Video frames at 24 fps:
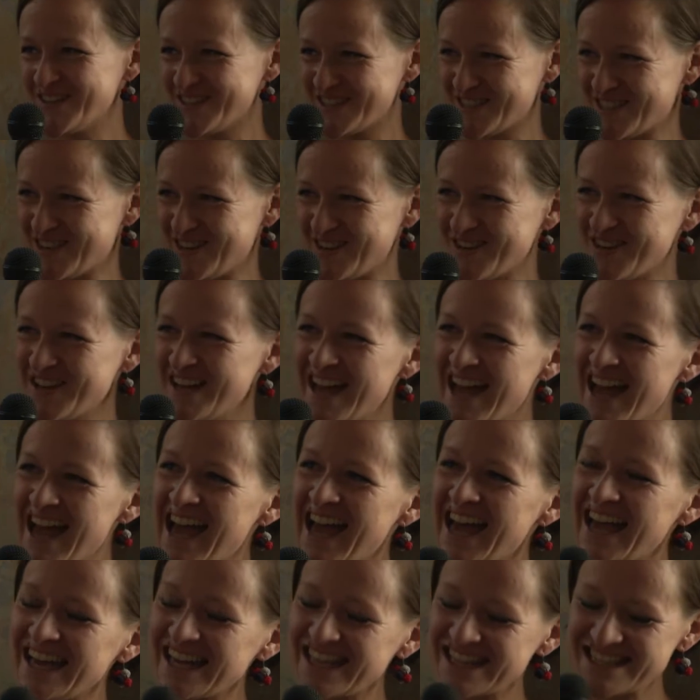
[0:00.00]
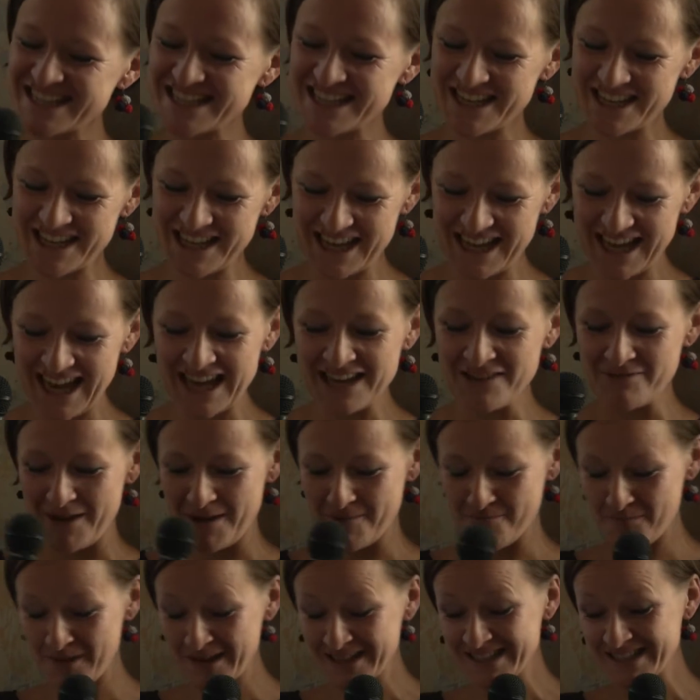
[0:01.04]
so it's,
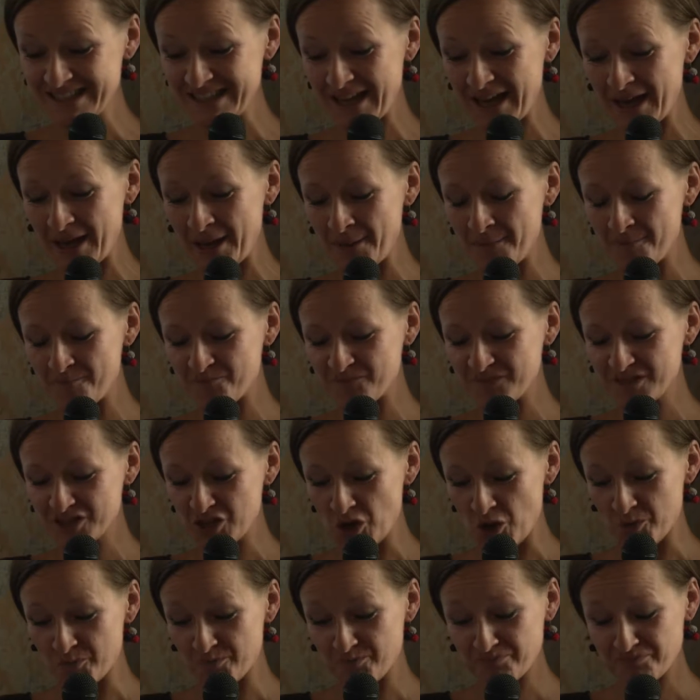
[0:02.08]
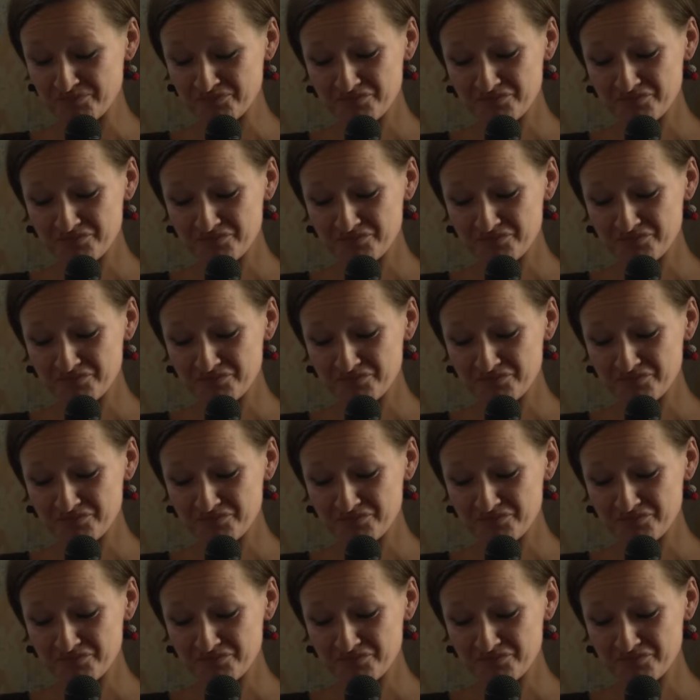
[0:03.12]
anyway, but, so,